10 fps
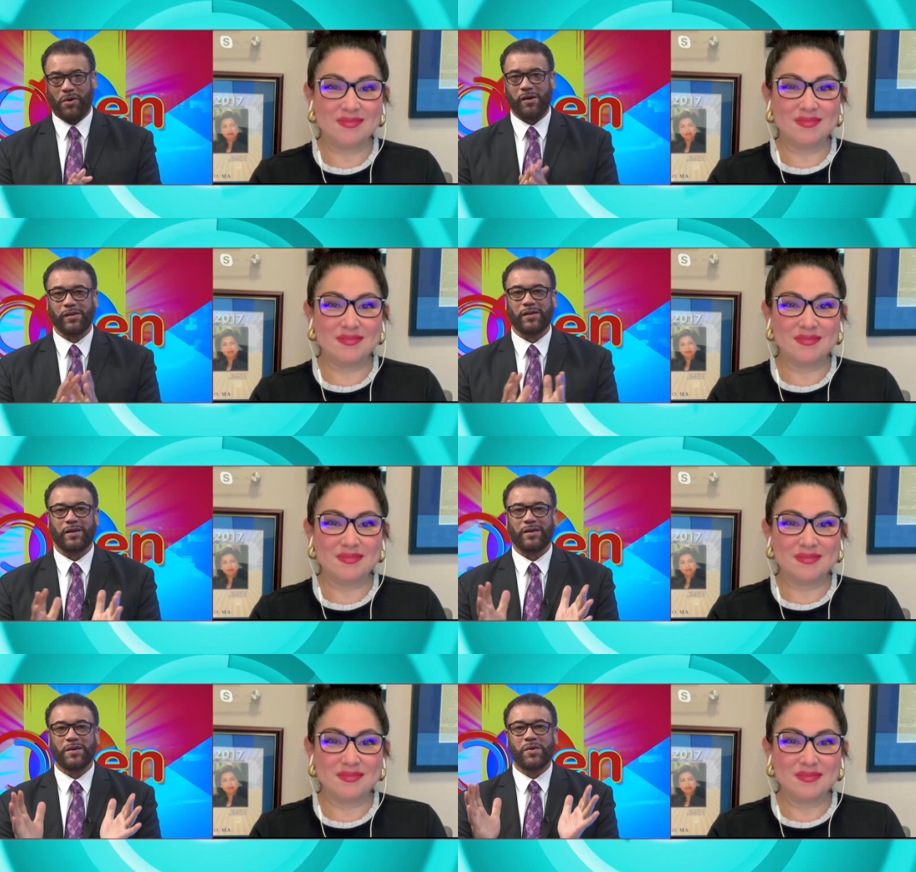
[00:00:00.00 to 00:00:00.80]

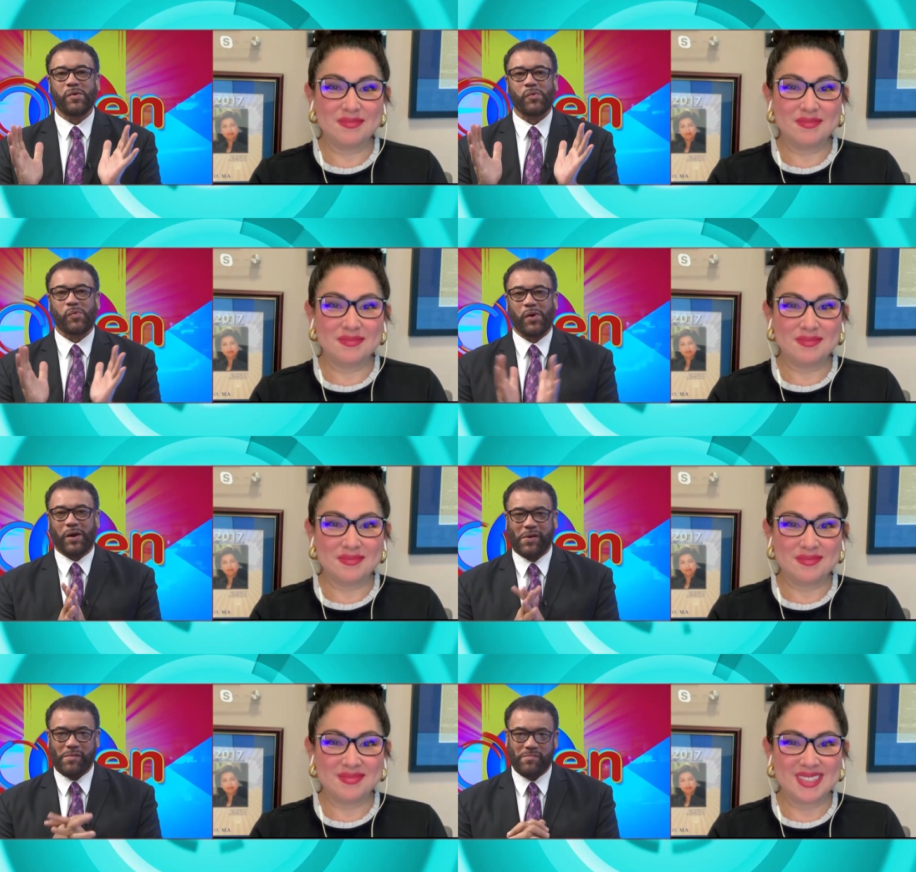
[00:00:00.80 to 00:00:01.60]
Speaker 1: Olga,
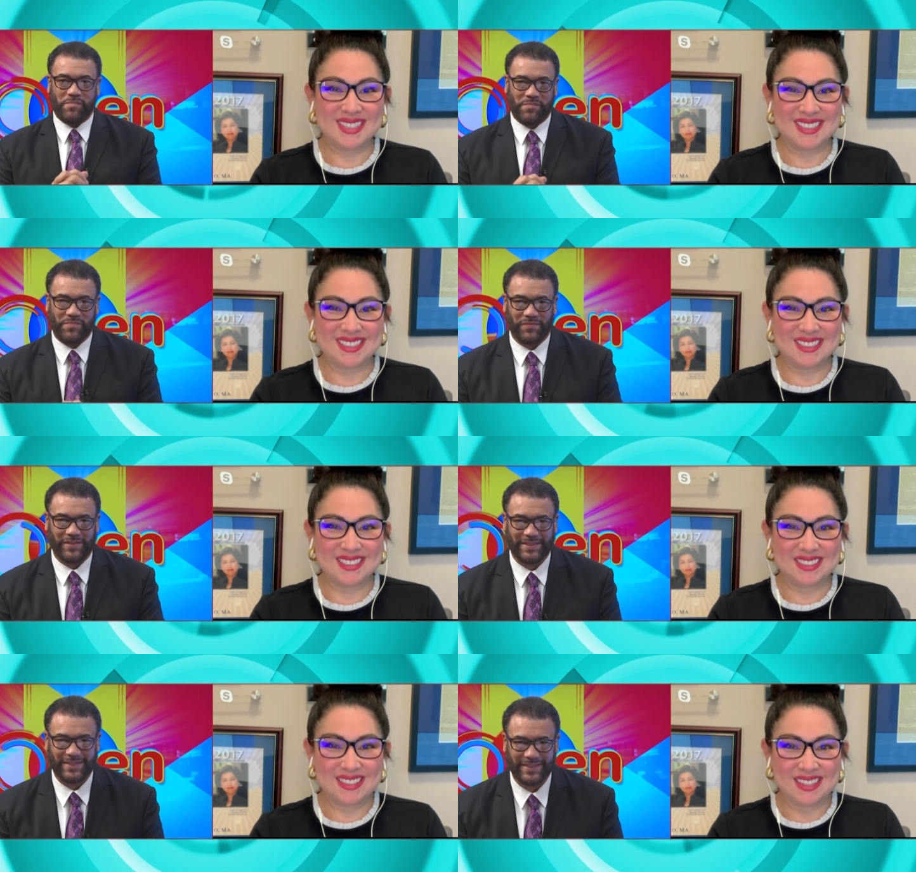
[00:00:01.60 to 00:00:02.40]
welcome.
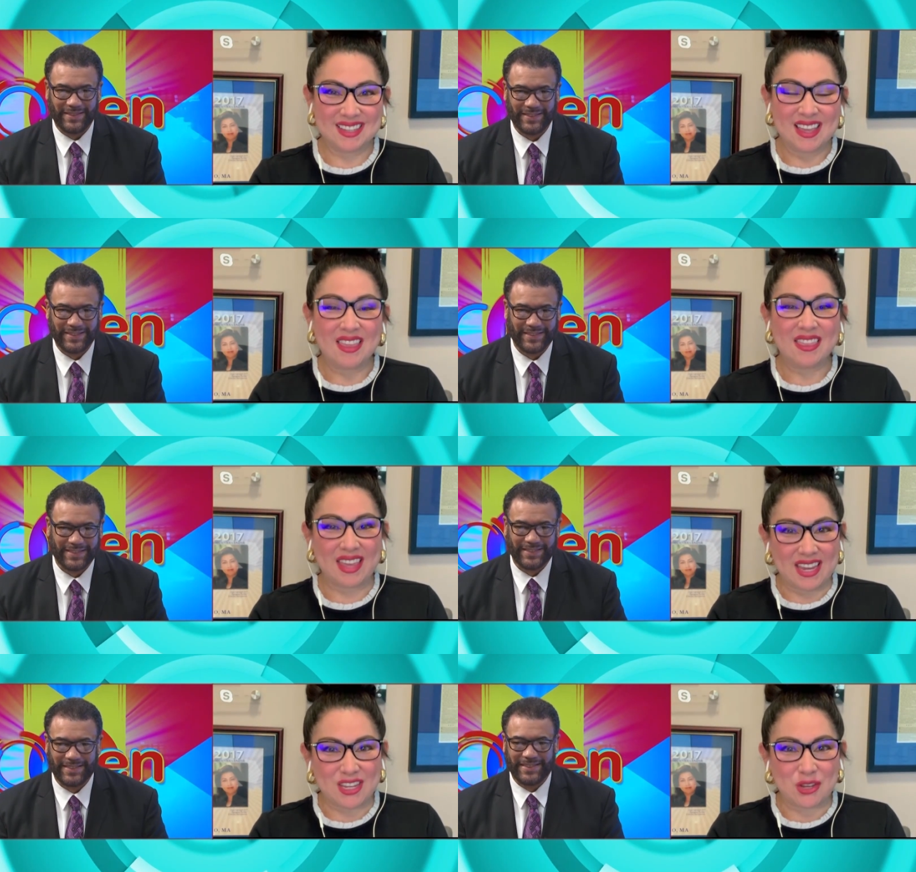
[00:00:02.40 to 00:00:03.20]

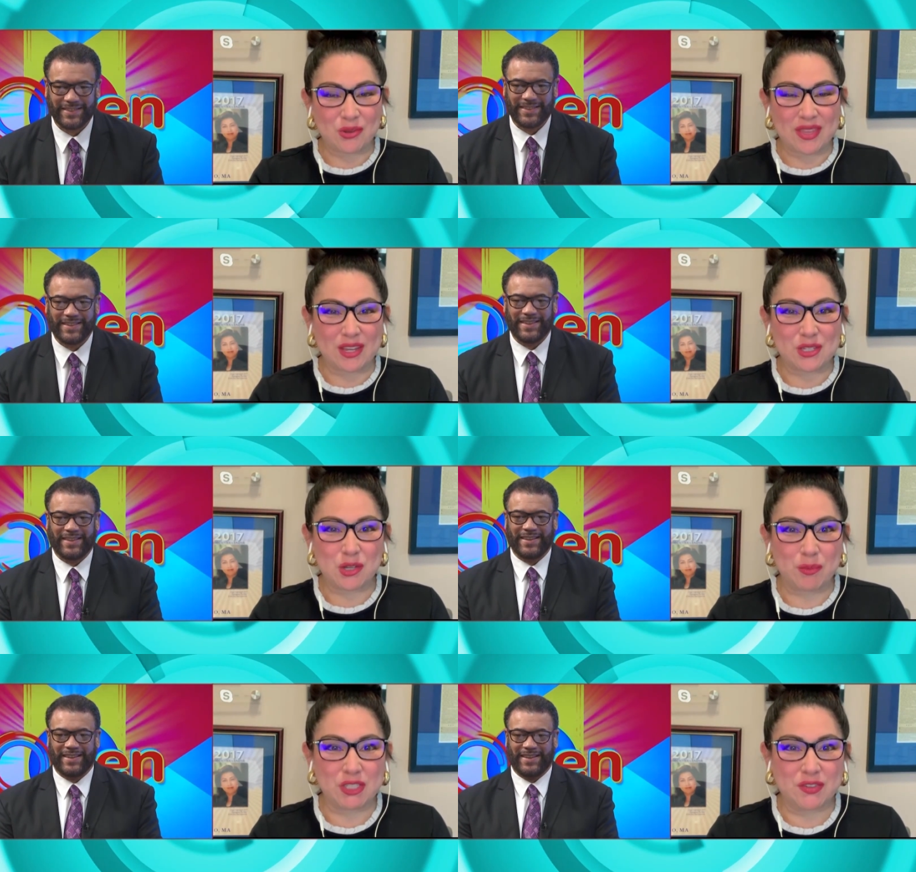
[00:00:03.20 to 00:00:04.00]
Speaker 2: Thank you. Thank you
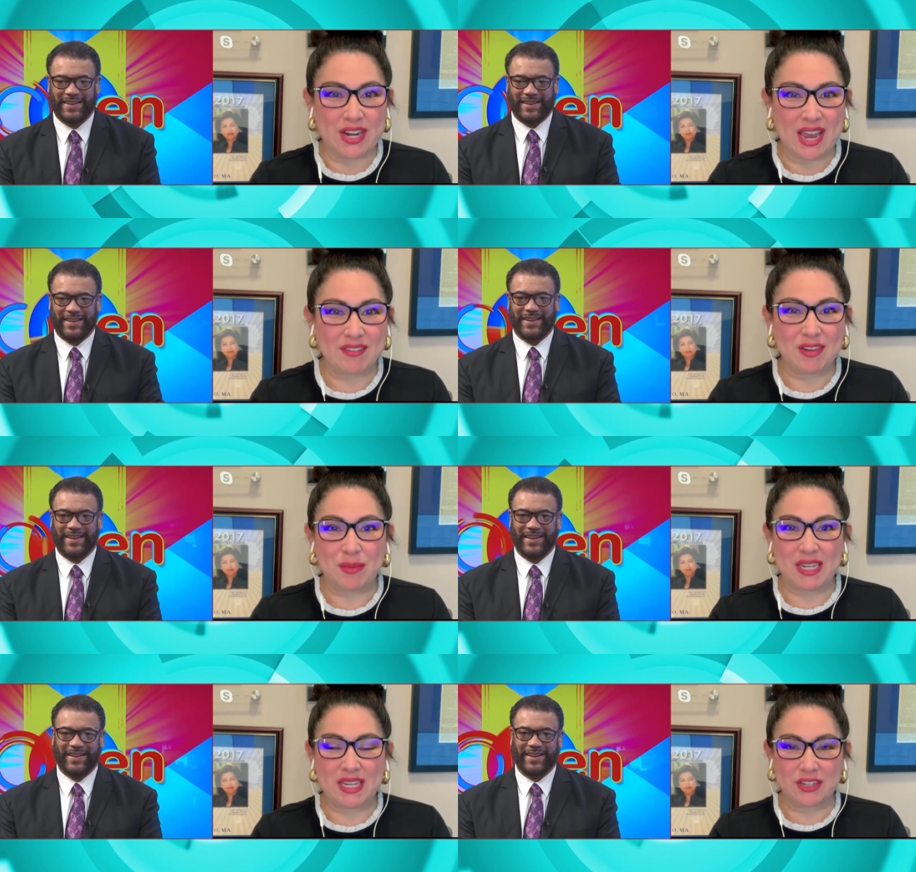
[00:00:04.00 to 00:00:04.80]
so much for
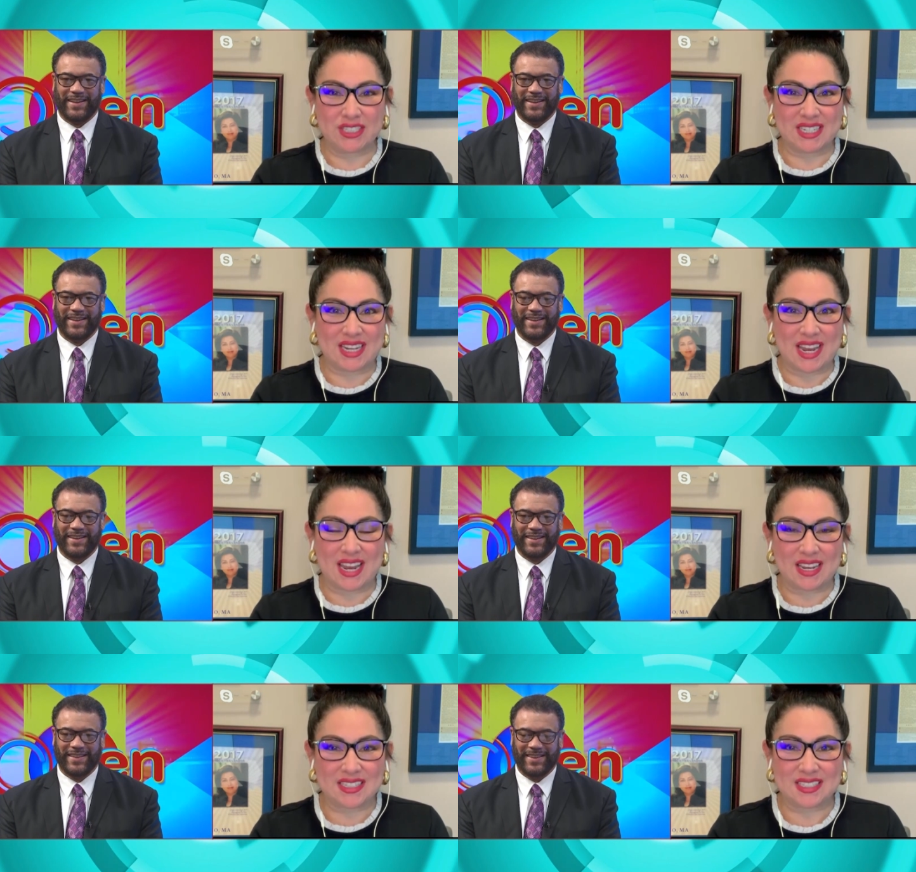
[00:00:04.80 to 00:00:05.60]
having me here
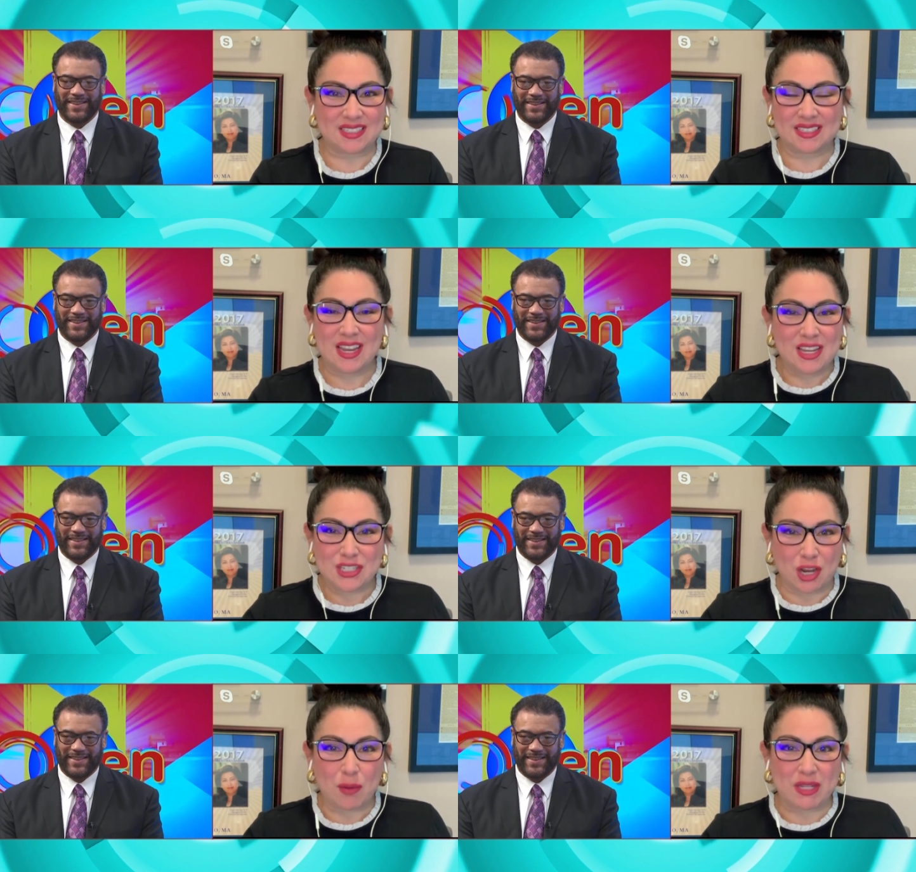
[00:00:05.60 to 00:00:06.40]
today to
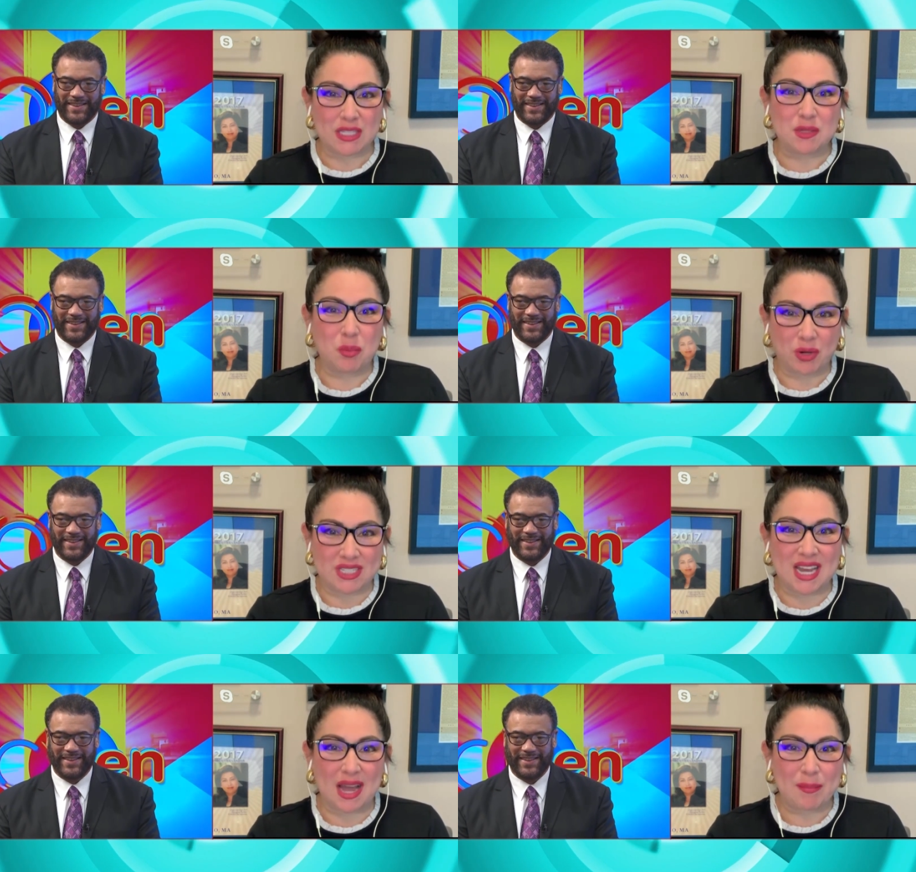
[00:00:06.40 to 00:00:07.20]
talk about this
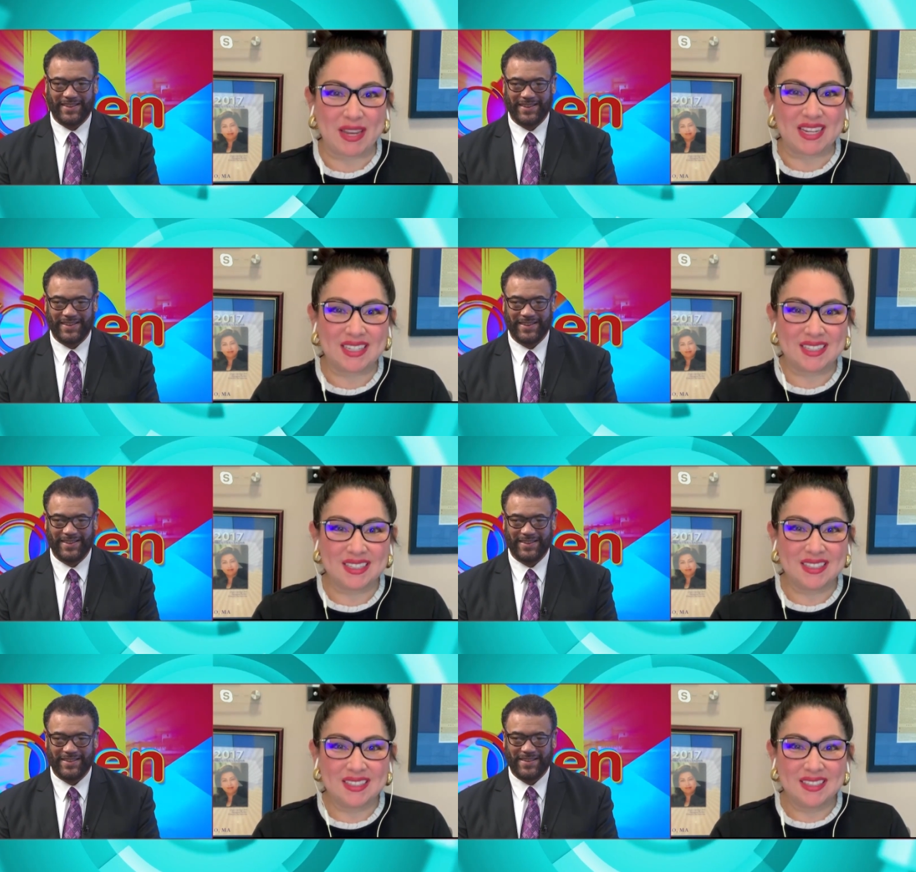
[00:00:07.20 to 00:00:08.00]
important topic
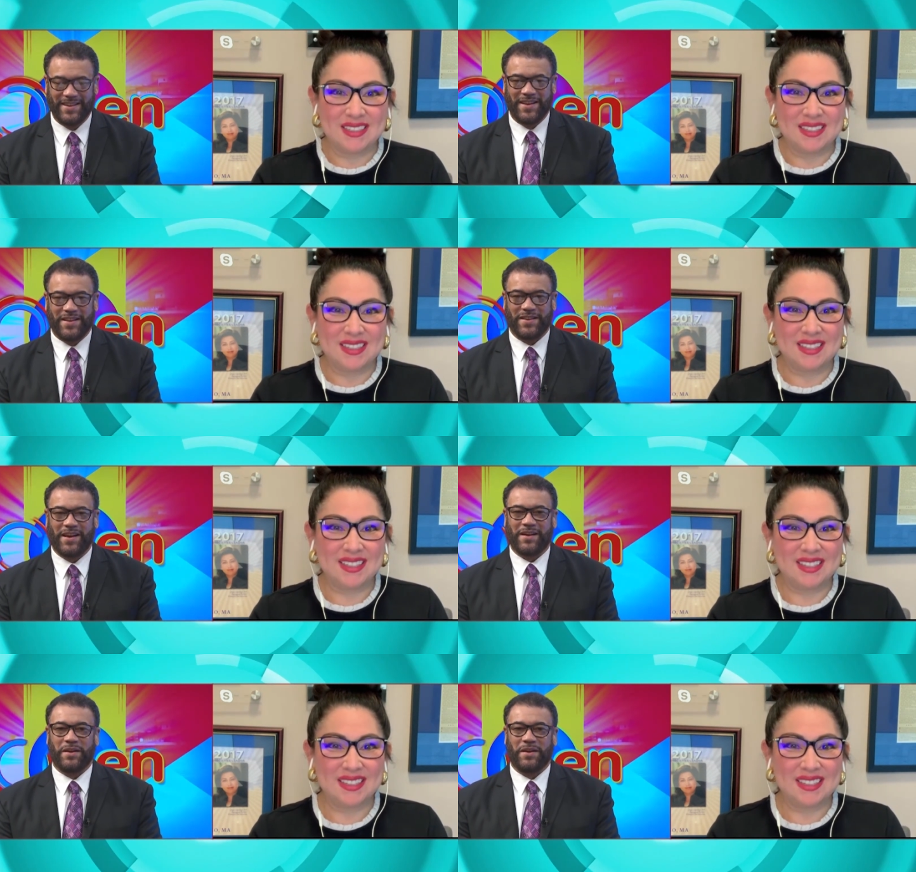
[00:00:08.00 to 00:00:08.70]
Speaker 1: yeah